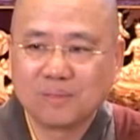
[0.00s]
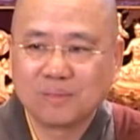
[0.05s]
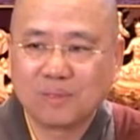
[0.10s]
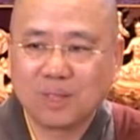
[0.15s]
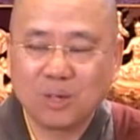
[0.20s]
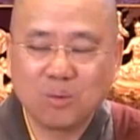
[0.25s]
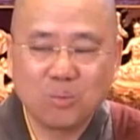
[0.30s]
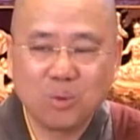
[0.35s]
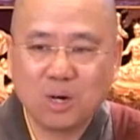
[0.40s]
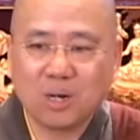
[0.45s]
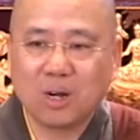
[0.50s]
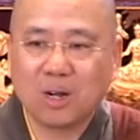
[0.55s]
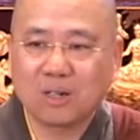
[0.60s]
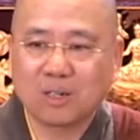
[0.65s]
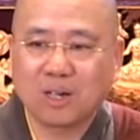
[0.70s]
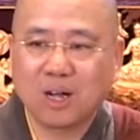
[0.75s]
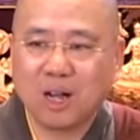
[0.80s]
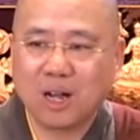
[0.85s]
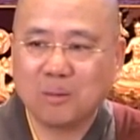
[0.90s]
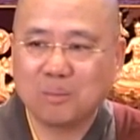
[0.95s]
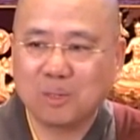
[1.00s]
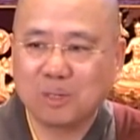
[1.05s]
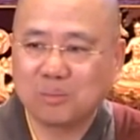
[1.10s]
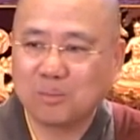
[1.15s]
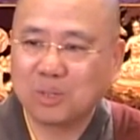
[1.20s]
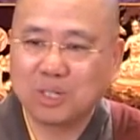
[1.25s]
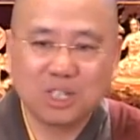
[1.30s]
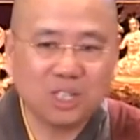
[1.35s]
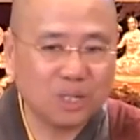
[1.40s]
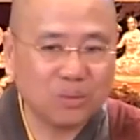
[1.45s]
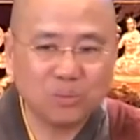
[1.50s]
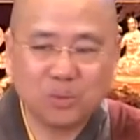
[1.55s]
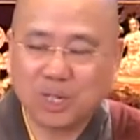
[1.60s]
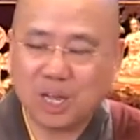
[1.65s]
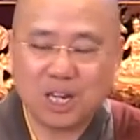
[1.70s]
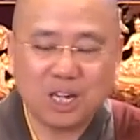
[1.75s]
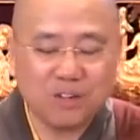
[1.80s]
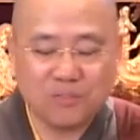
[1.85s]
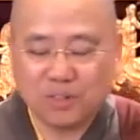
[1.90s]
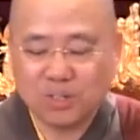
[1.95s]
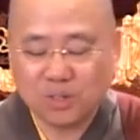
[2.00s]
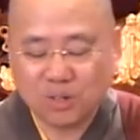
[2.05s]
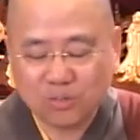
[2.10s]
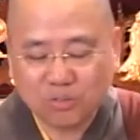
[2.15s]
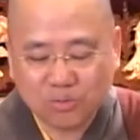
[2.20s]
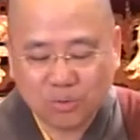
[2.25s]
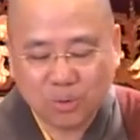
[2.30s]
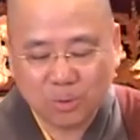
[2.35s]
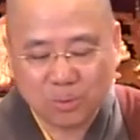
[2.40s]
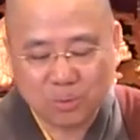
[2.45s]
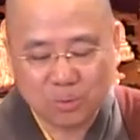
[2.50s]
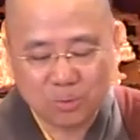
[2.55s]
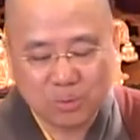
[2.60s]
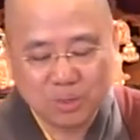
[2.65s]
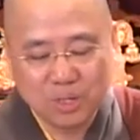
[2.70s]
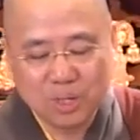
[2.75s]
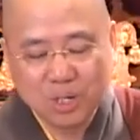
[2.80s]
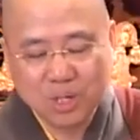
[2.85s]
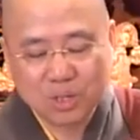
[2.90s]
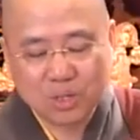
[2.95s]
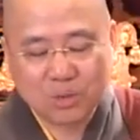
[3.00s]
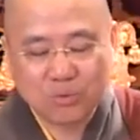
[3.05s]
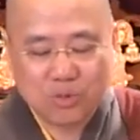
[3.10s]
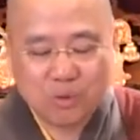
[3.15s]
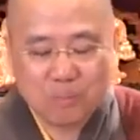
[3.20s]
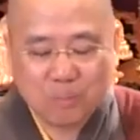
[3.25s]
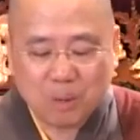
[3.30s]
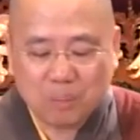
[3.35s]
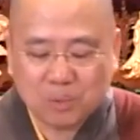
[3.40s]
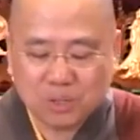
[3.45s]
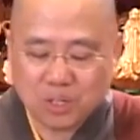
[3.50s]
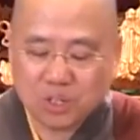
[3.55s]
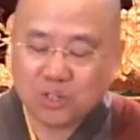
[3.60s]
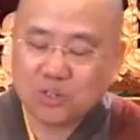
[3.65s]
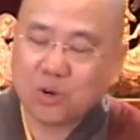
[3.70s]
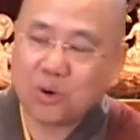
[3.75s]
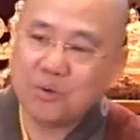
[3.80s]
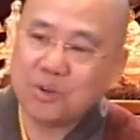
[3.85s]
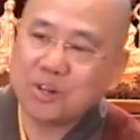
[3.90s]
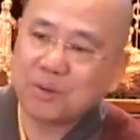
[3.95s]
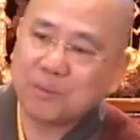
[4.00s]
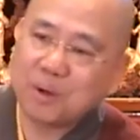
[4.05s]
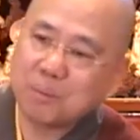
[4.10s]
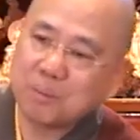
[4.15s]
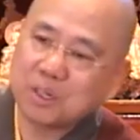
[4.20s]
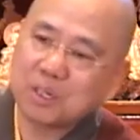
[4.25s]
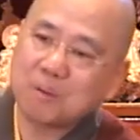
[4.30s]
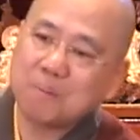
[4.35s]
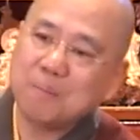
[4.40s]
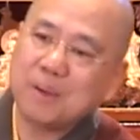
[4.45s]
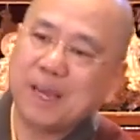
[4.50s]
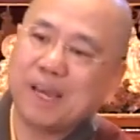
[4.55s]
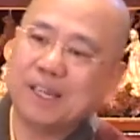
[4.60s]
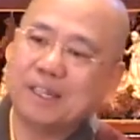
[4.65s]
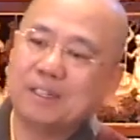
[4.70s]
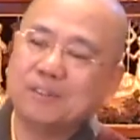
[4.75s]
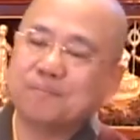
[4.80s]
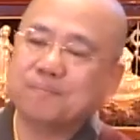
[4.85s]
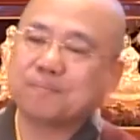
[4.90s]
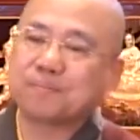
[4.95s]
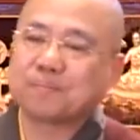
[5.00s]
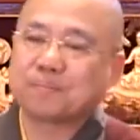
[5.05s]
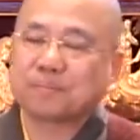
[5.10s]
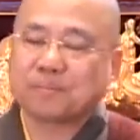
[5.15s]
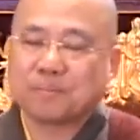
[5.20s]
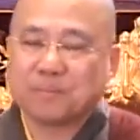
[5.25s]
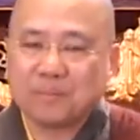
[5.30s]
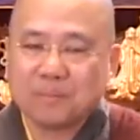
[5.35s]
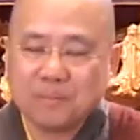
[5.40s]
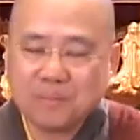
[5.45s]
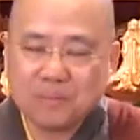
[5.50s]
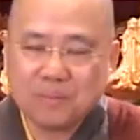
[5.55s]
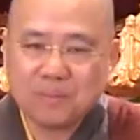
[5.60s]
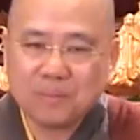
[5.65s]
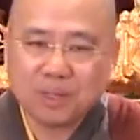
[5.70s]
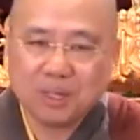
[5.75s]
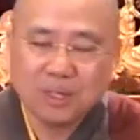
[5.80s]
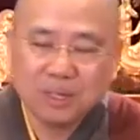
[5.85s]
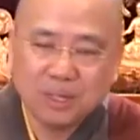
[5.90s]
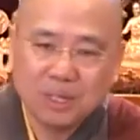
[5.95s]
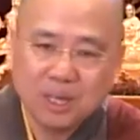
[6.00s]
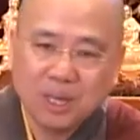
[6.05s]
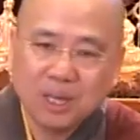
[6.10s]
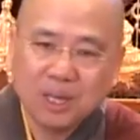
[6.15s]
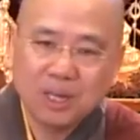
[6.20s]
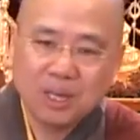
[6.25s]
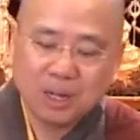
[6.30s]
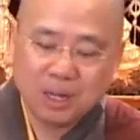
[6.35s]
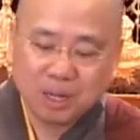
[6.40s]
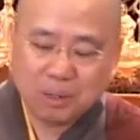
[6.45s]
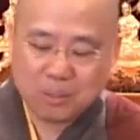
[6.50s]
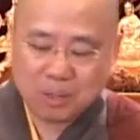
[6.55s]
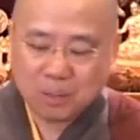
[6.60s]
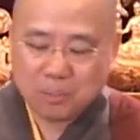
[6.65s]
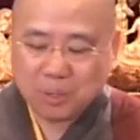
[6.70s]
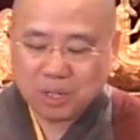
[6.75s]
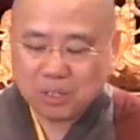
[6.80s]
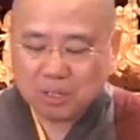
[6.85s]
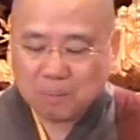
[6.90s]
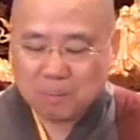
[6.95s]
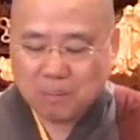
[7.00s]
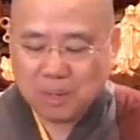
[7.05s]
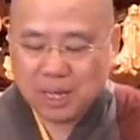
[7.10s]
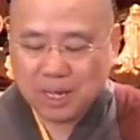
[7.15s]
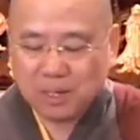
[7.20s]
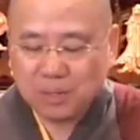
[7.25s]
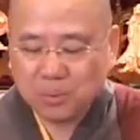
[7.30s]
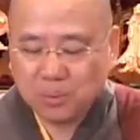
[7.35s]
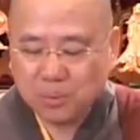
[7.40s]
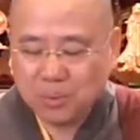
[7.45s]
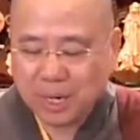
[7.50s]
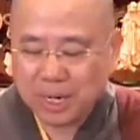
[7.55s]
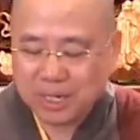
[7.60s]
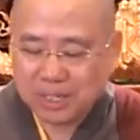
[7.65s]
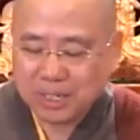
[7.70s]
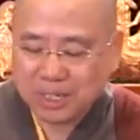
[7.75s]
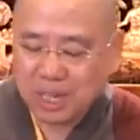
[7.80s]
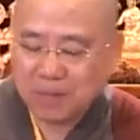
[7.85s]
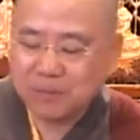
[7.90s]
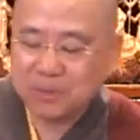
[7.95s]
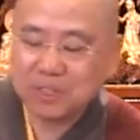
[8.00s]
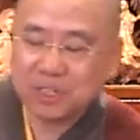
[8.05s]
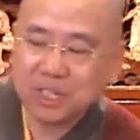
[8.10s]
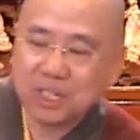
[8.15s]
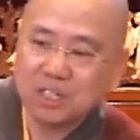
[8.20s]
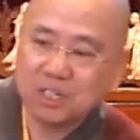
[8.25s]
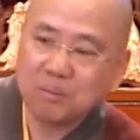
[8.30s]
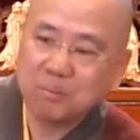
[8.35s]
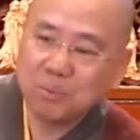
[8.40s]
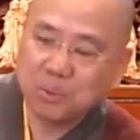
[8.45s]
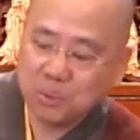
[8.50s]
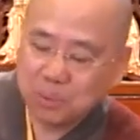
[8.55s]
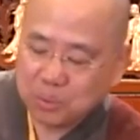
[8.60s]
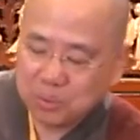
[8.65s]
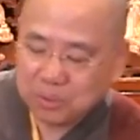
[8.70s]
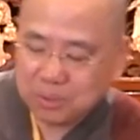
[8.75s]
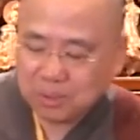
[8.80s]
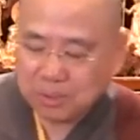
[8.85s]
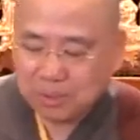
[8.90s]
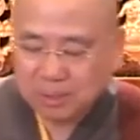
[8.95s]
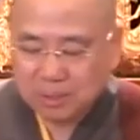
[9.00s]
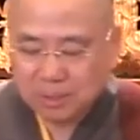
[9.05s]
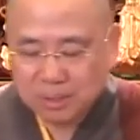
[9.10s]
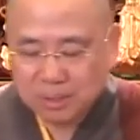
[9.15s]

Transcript: They work on karma. We can't even control. So remember the story about a man who has never seen the moon.